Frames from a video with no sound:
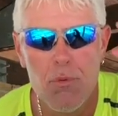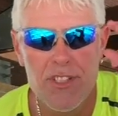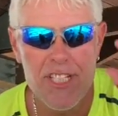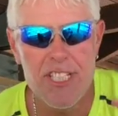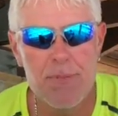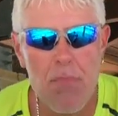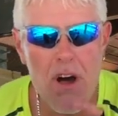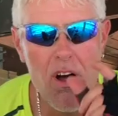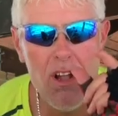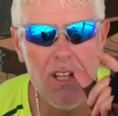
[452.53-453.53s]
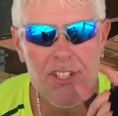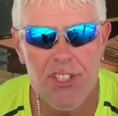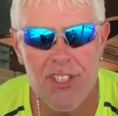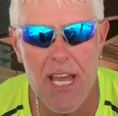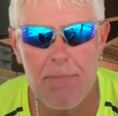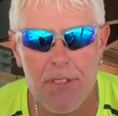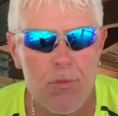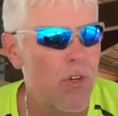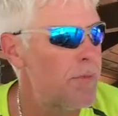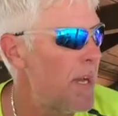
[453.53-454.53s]
was a small step
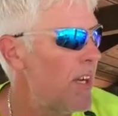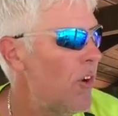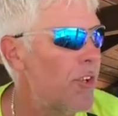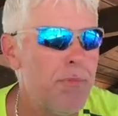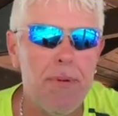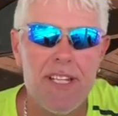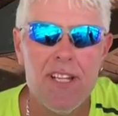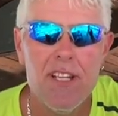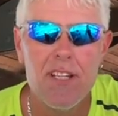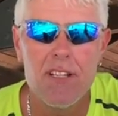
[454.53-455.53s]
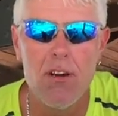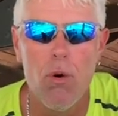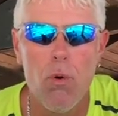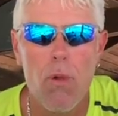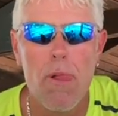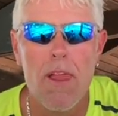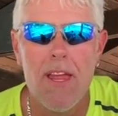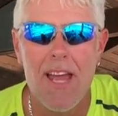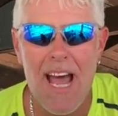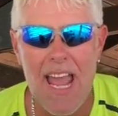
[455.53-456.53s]
towards my ultimate goal.
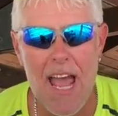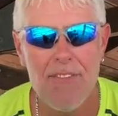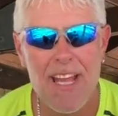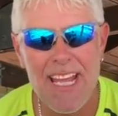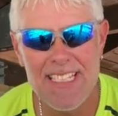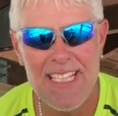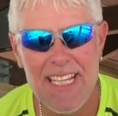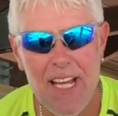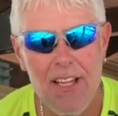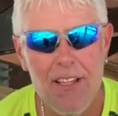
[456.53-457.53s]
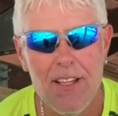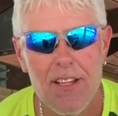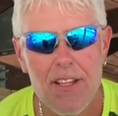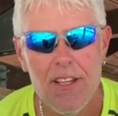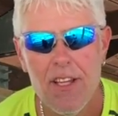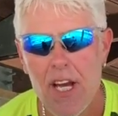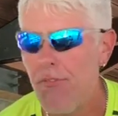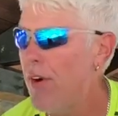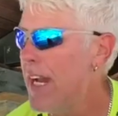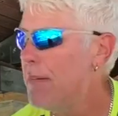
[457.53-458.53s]
I have an idea
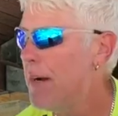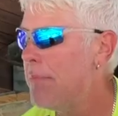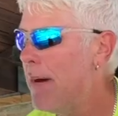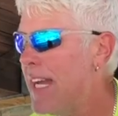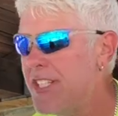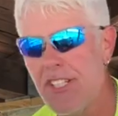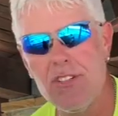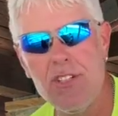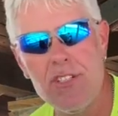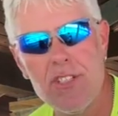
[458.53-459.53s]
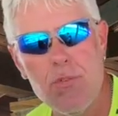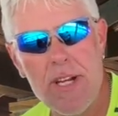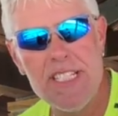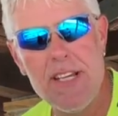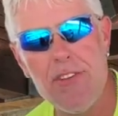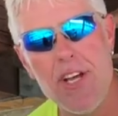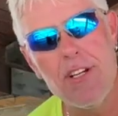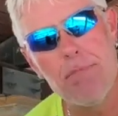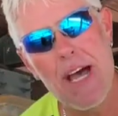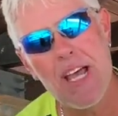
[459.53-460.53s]
of riding my bicycle
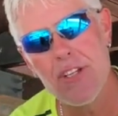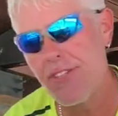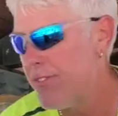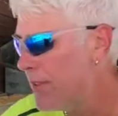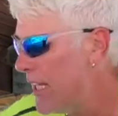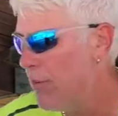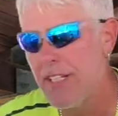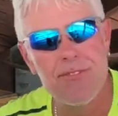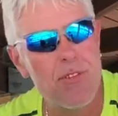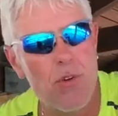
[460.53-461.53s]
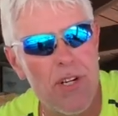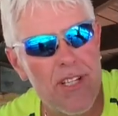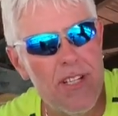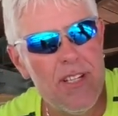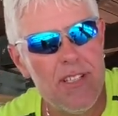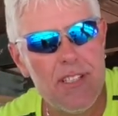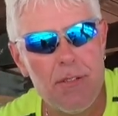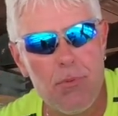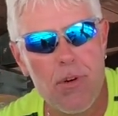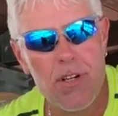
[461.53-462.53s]
2,700 miles from Key West, Florida to
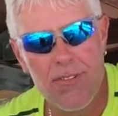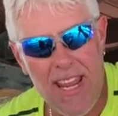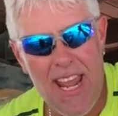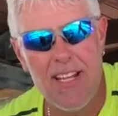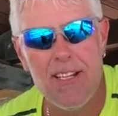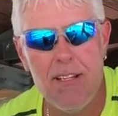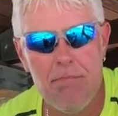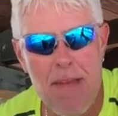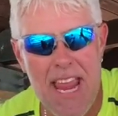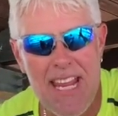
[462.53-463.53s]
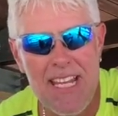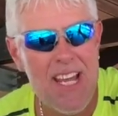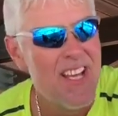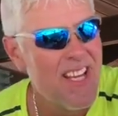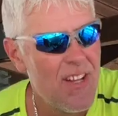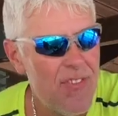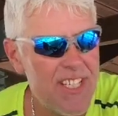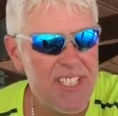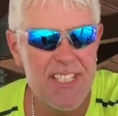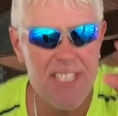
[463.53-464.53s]
the border of Canada and Maine.
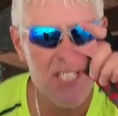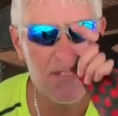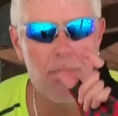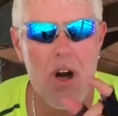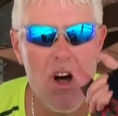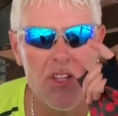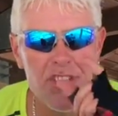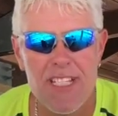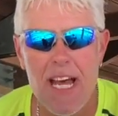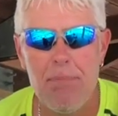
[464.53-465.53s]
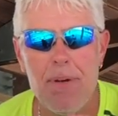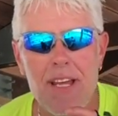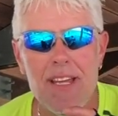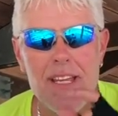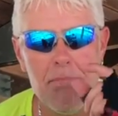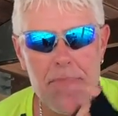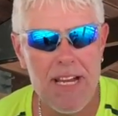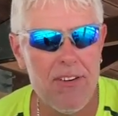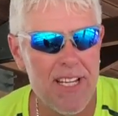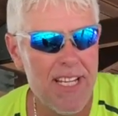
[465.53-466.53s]
This is a small step
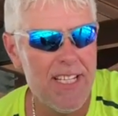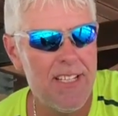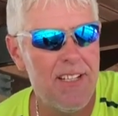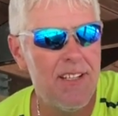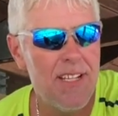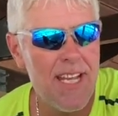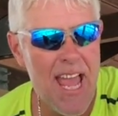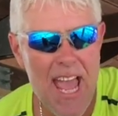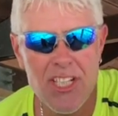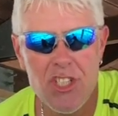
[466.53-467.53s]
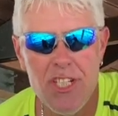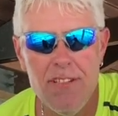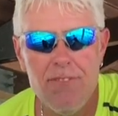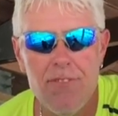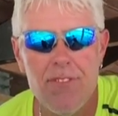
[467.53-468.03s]
marrying an action